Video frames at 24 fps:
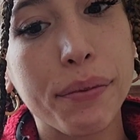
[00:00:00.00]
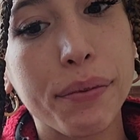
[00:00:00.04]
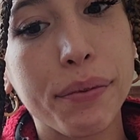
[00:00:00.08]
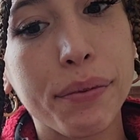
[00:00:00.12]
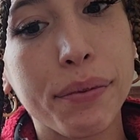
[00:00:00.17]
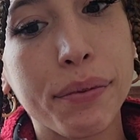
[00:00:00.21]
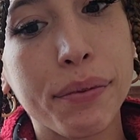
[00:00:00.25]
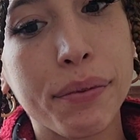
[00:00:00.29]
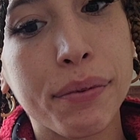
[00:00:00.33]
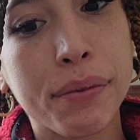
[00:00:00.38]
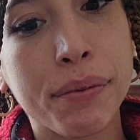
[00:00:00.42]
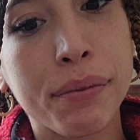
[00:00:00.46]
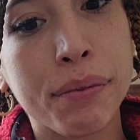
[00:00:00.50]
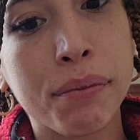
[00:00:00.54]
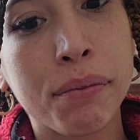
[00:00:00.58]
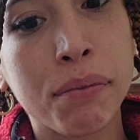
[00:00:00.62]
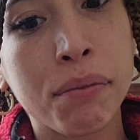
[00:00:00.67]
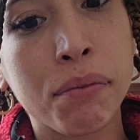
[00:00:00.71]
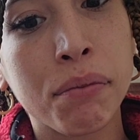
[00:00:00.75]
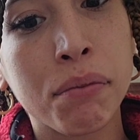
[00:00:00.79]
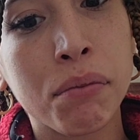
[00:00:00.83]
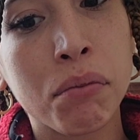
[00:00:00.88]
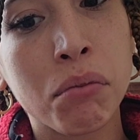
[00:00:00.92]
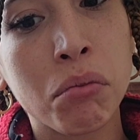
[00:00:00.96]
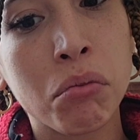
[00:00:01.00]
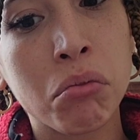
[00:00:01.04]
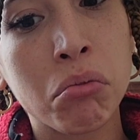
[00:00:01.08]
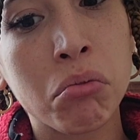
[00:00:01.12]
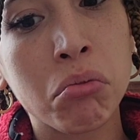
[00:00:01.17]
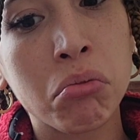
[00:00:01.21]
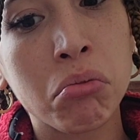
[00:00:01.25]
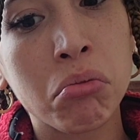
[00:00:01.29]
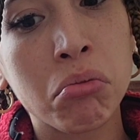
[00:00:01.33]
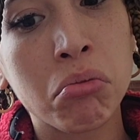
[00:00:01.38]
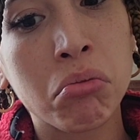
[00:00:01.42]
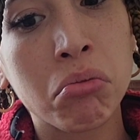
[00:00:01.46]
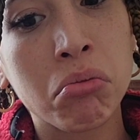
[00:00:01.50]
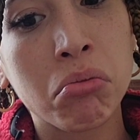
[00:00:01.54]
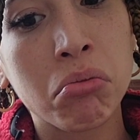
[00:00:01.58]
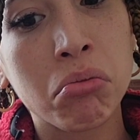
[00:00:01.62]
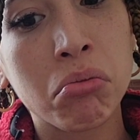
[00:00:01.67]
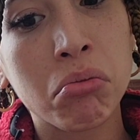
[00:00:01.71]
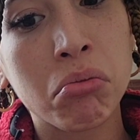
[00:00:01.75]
(silence)